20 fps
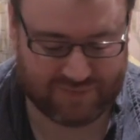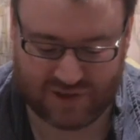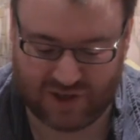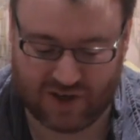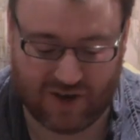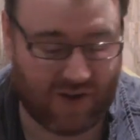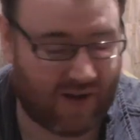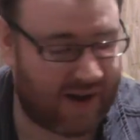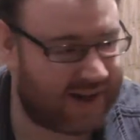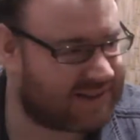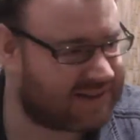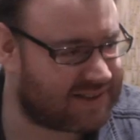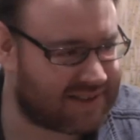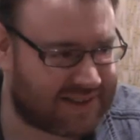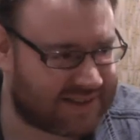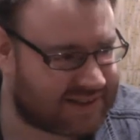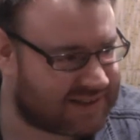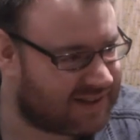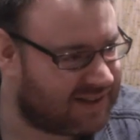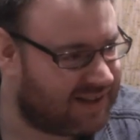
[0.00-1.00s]

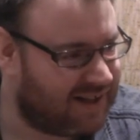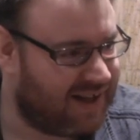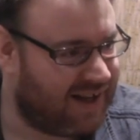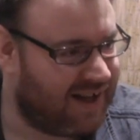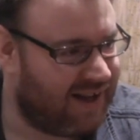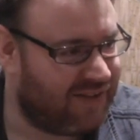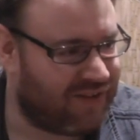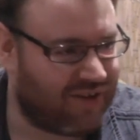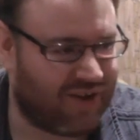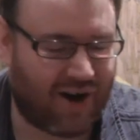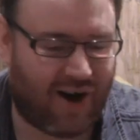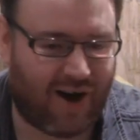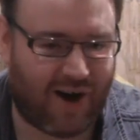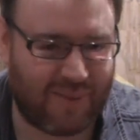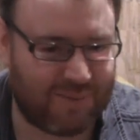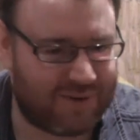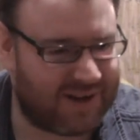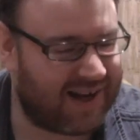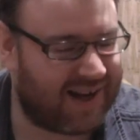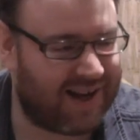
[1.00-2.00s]
delighted that
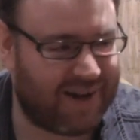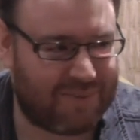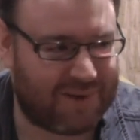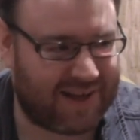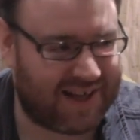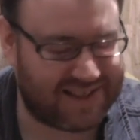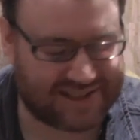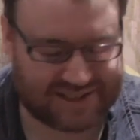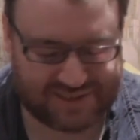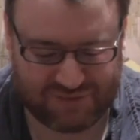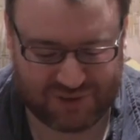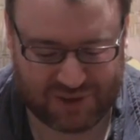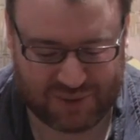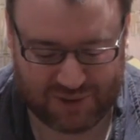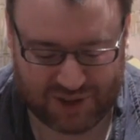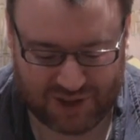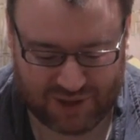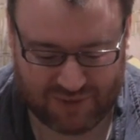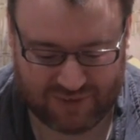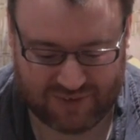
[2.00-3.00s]
I'm going to be interviewing you,